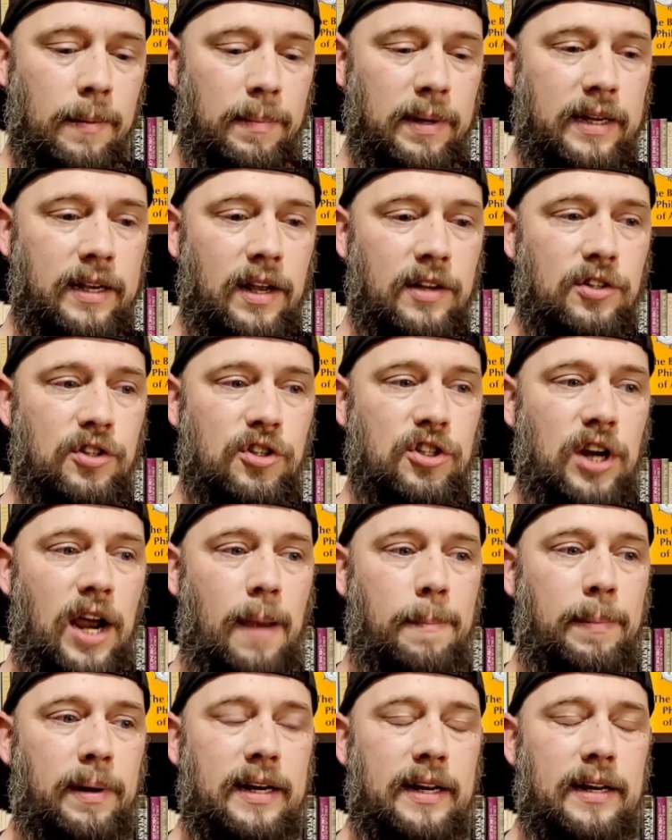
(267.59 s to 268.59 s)
Because
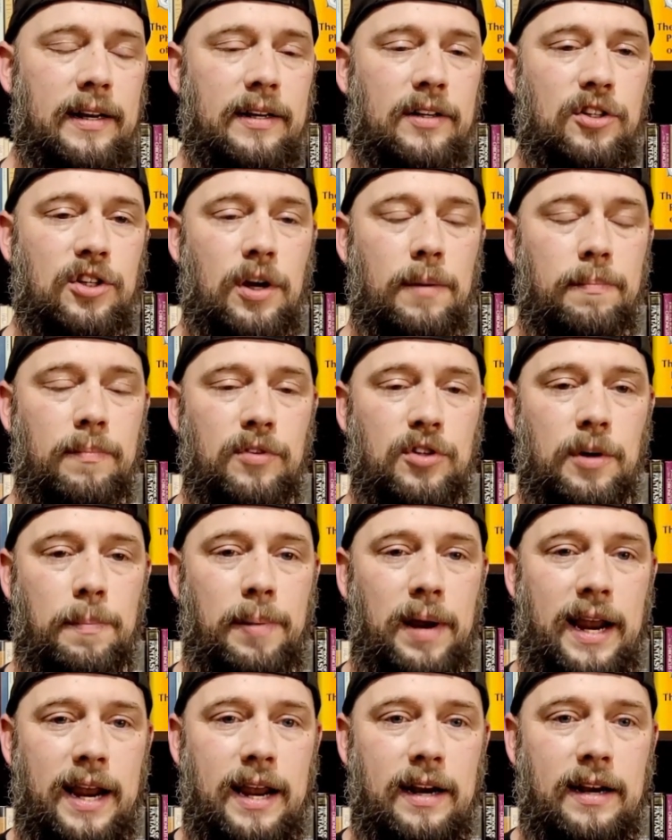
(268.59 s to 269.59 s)

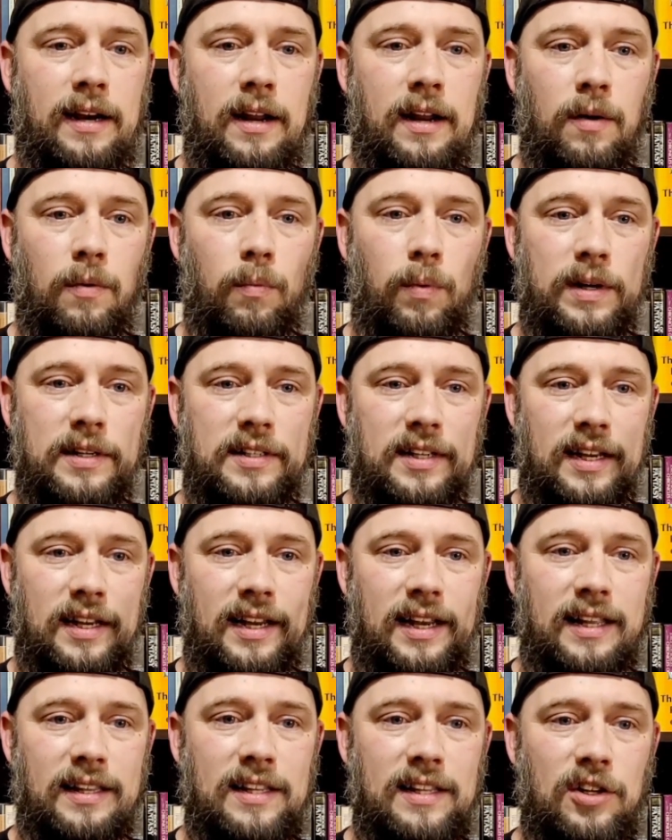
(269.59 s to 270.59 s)
Japan was
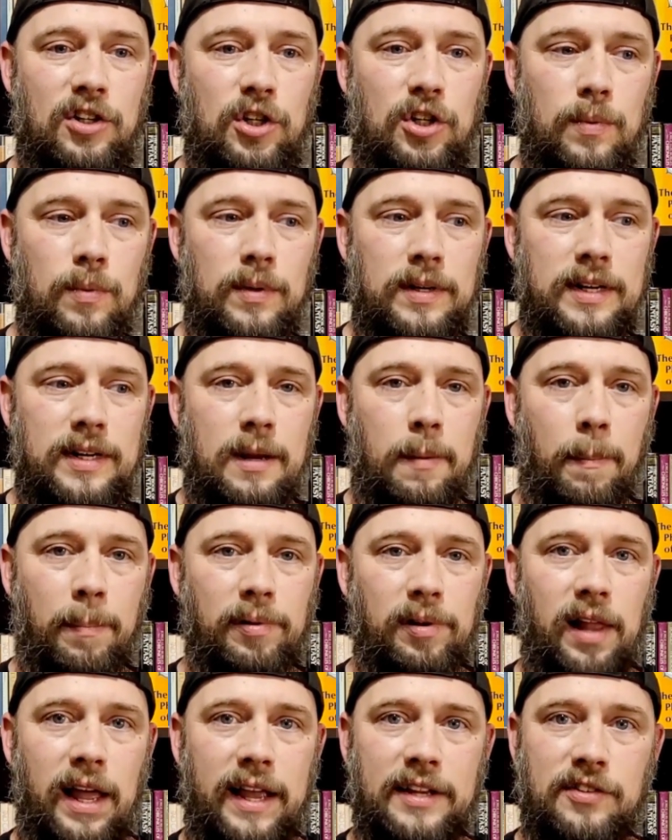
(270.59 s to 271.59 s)
in this unique
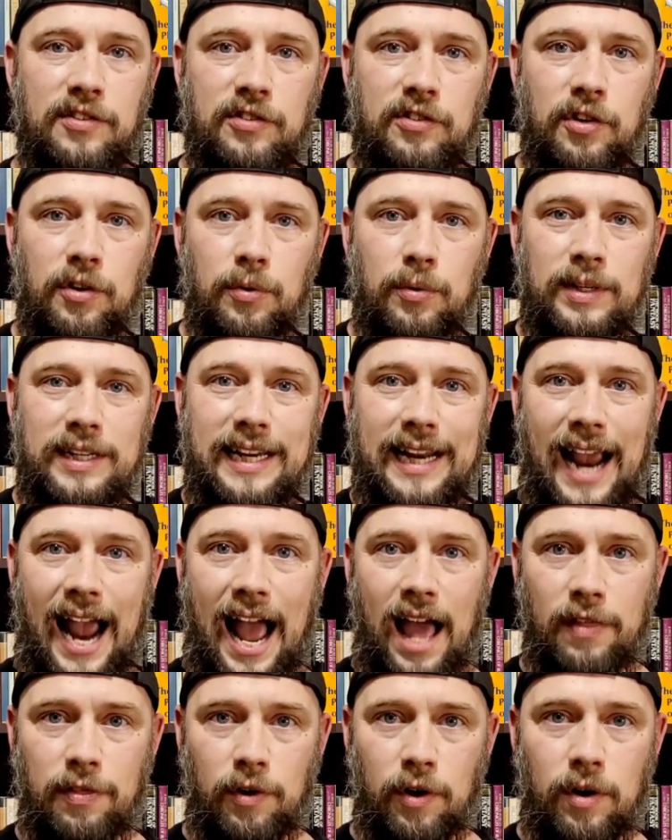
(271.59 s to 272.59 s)
place to
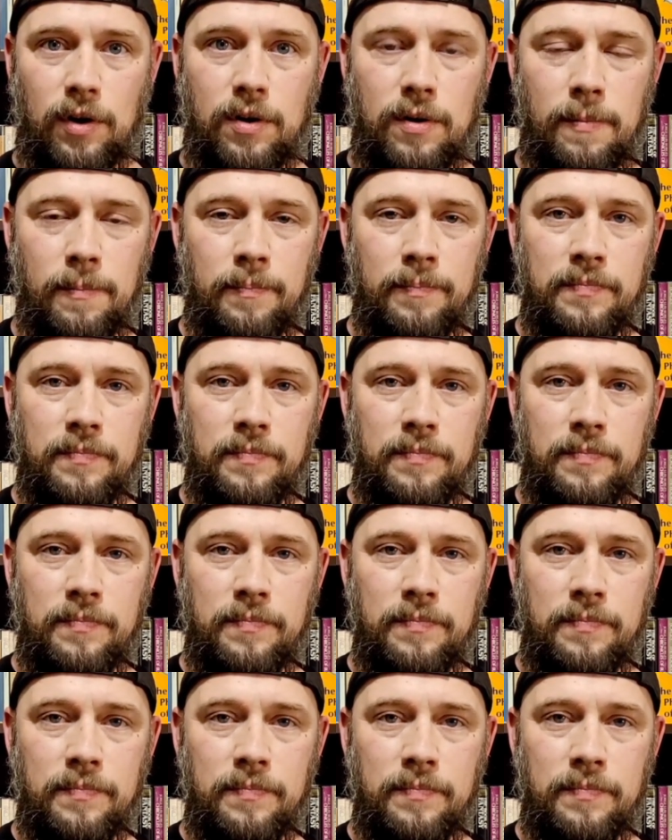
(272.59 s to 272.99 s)
gather,